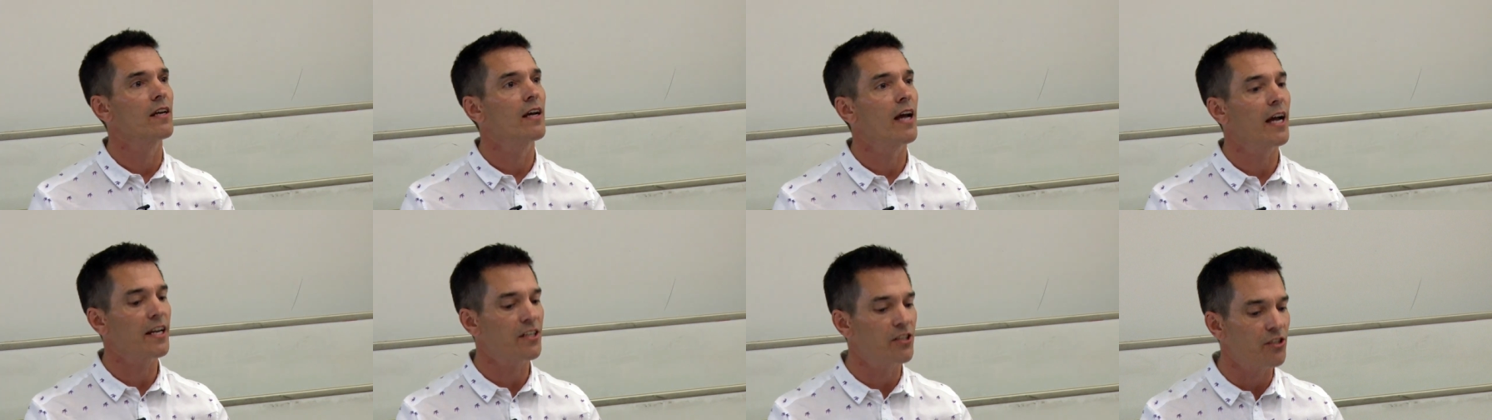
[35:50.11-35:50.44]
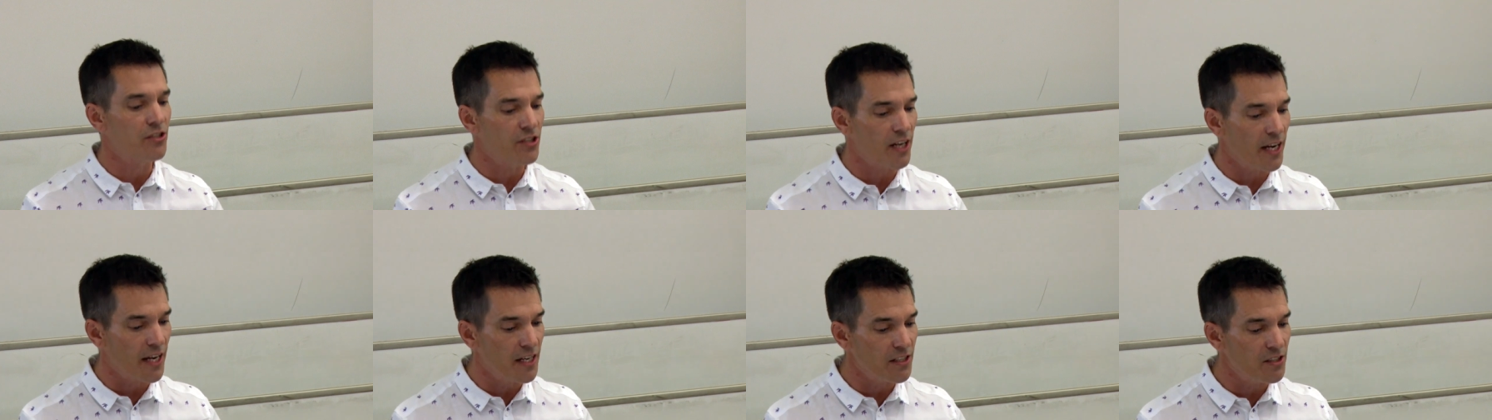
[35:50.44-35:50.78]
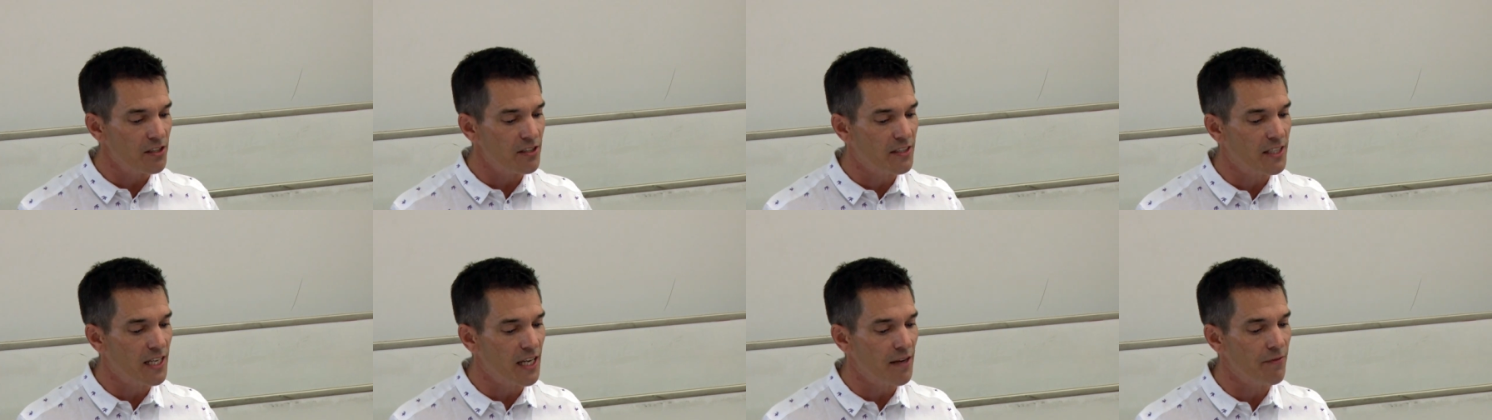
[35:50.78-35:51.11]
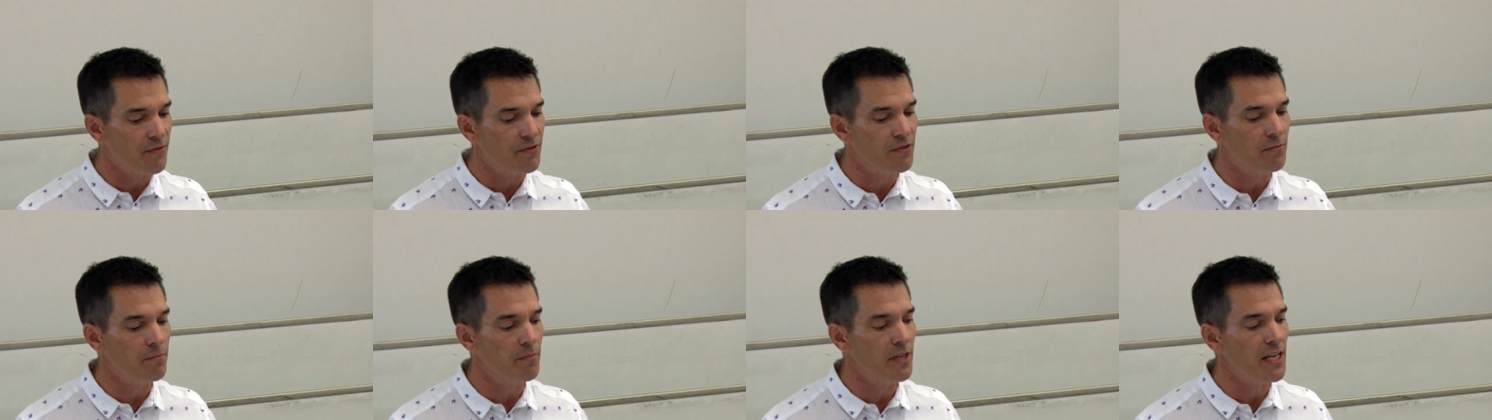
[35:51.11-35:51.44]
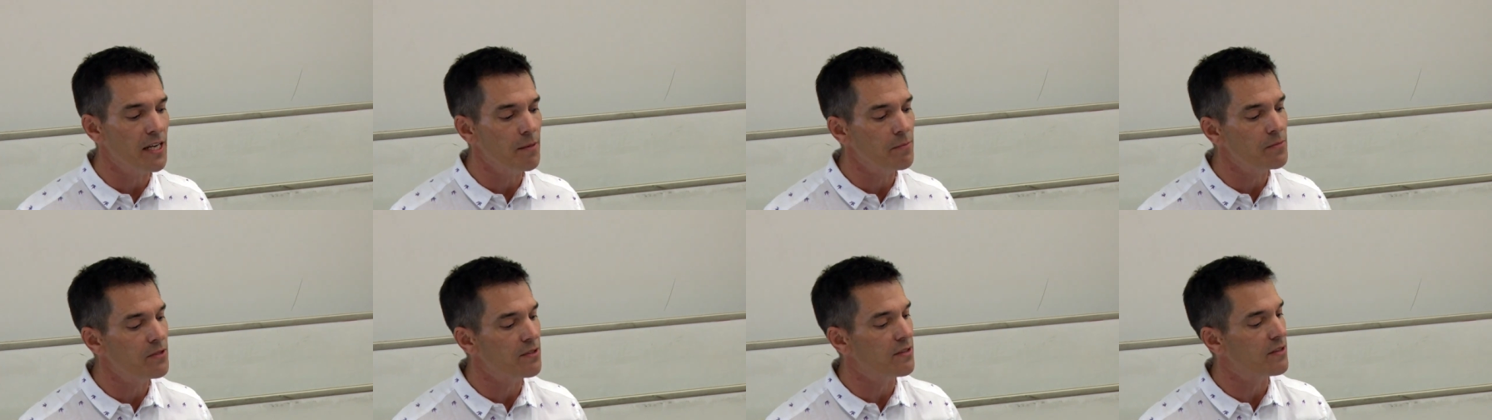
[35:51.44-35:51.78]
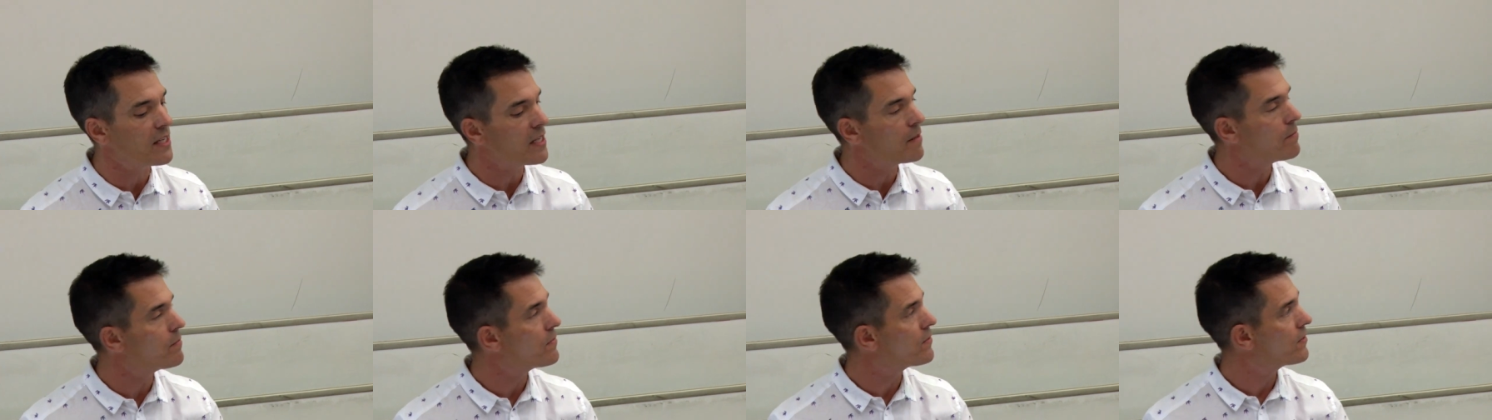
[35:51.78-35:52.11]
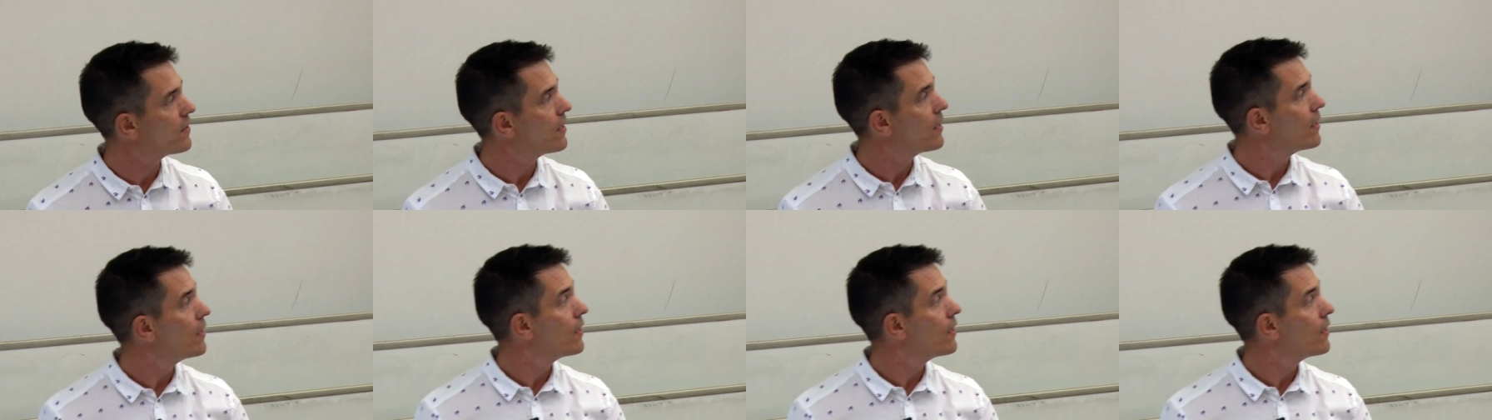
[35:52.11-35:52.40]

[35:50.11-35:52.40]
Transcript: exchanges, gifs, memes, themes,